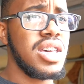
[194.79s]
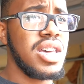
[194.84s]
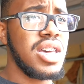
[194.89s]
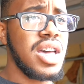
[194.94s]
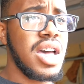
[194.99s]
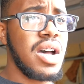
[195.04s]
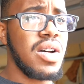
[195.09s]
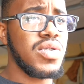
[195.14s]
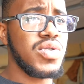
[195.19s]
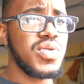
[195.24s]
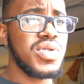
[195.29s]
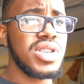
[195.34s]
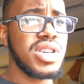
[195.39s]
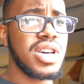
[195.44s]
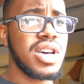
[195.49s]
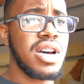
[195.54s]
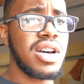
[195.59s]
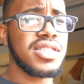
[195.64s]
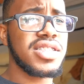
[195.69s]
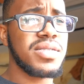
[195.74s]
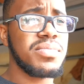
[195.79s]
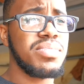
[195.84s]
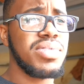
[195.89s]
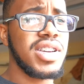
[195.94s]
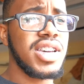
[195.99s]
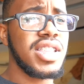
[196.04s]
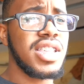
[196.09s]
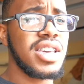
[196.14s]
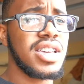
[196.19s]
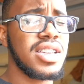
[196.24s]
I was really
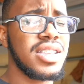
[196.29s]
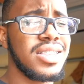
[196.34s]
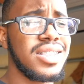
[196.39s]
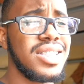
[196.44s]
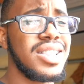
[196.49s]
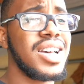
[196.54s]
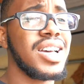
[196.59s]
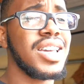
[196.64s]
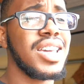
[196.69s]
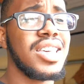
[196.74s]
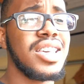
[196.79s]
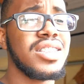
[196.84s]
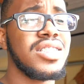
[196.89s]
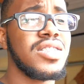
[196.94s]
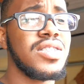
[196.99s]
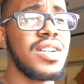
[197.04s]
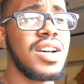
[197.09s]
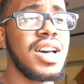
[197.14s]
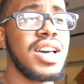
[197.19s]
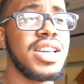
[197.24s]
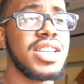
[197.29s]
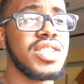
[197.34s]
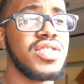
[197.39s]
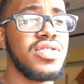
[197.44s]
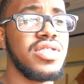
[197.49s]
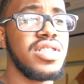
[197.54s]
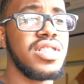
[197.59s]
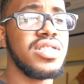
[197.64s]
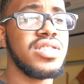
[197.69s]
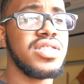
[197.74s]
contemplating not getting another
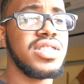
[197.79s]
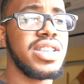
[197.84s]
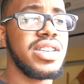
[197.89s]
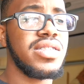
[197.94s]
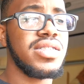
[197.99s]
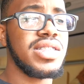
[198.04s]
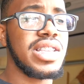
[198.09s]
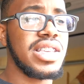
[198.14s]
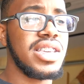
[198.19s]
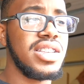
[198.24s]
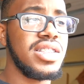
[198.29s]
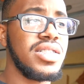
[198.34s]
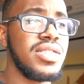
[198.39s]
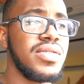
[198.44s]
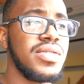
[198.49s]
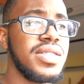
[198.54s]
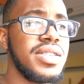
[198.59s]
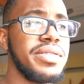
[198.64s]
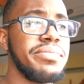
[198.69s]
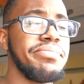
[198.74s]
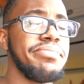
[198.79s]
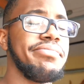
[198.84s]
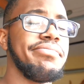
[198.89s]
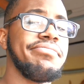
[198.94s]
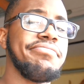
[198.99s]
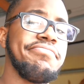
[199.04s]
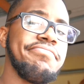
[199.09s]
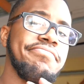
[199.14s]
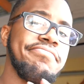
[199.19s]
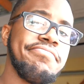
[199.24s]
IS300. I was like, you know what?
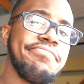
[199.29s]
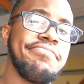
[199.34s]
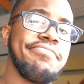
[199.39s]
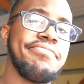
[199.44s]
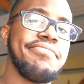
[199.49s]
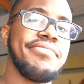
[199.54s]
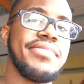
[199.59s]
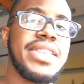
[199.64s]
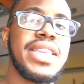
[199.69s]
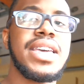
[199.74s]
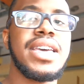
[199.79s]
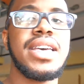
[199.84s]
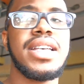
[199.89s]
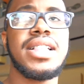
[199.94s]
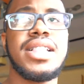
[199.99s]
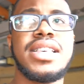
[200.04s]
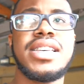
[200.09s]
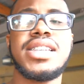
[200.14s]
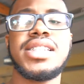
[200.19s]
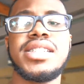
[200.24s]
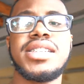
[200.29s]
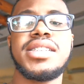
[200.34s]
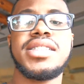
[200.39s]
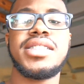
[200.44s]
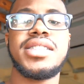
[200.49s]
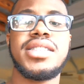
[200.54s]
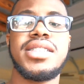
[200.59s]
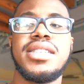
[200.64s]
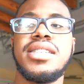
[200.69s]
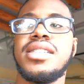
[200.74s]
Let's
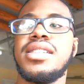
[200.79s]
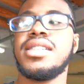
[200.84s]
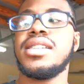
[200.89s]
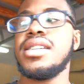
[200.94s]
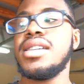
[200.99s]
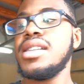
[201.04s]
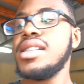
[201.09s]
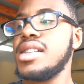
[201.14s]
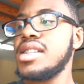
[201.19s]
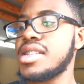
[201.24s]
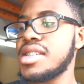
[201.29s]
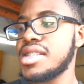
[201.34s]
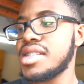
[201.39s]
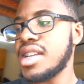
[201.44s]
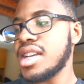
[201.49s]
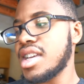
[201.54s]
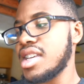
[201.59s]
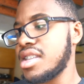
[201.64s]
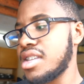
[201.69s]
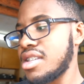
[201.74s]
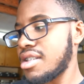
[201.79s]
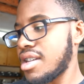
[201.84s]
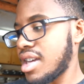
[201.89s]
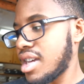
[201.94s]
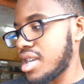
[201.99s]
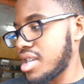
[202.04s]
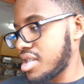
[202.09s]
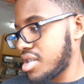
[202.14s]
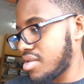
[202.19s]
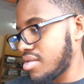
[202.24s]
just not get another
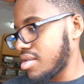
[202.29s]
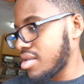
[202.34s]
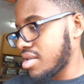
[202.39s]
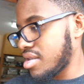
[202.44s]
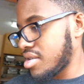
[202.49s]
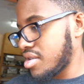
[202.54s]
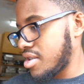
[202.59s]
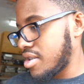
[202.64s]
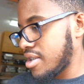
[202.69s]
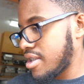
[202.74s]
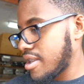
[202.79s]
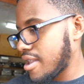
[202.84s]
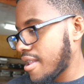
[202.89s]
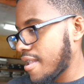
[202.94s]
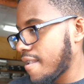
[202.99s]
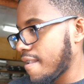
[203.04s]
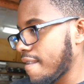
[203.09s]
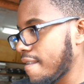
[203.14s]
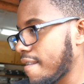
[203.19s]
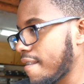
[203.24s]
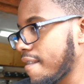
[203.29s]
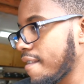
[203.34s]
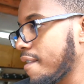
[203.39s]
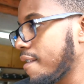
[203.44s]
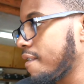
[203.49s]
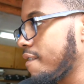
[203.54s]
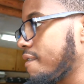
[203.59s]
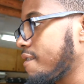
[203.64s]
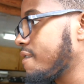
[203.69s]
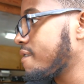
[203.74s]
IS300.
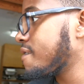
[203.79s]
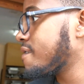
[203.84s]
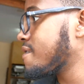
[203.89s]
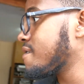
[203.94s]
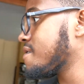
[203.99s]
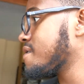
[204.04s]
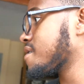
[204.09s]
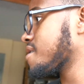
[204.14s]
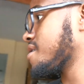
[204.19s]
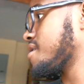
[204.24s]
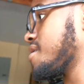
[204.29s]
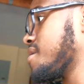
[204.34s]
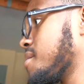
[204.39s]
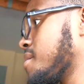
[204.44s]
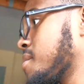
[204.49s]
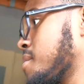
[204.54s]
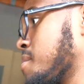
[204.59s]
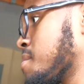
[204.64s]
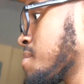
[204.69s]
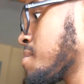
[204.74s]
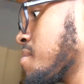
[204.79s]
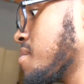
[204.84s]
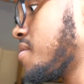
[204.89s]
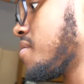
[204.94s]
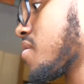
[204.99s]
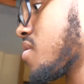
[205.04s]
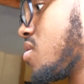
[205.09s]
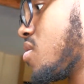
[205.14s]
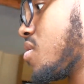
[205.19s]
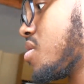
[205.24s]
So,
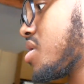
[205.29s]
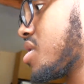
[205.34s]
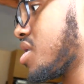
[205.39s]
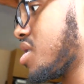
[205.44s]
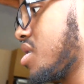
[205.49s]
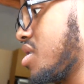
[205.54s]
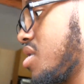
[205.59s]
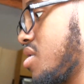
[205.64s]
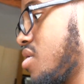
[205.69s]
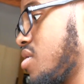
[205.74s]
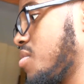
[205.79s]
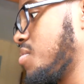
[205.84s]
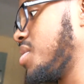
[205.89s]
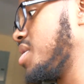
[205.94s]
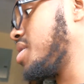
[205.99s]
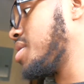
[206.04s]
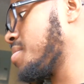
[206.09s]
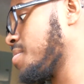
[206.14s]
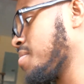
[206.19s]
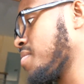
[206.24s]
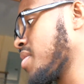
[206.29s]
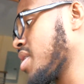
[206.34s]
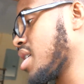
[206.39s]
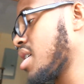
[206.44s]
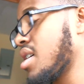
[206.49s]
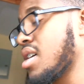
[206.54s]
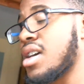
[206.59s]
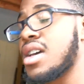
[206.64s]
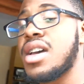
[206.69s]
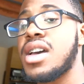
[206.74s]
of course, you know me,
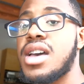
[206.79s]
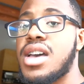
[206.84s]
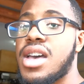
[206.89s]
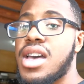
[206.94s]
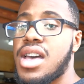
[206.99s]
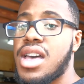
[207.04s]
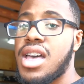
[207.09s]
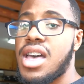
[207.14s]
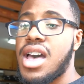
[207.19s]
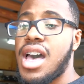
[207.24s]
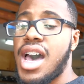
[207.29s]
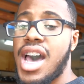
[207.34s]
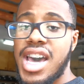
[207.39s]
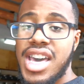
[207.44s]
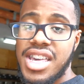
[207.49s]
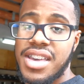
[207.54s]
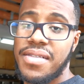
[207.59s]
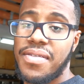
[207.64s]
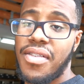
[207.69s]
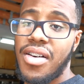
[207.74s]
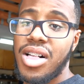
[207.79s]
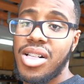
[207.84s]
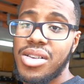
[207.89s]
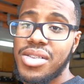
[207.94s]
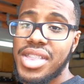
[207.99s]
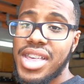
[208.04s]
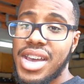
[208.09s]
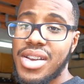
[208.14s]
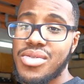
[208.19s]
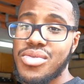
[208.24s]
I didn't follow
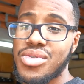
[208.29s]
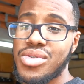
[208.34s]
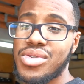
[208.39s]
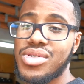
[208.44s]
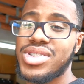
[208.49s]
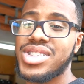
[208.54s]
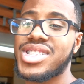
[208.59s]
that rule.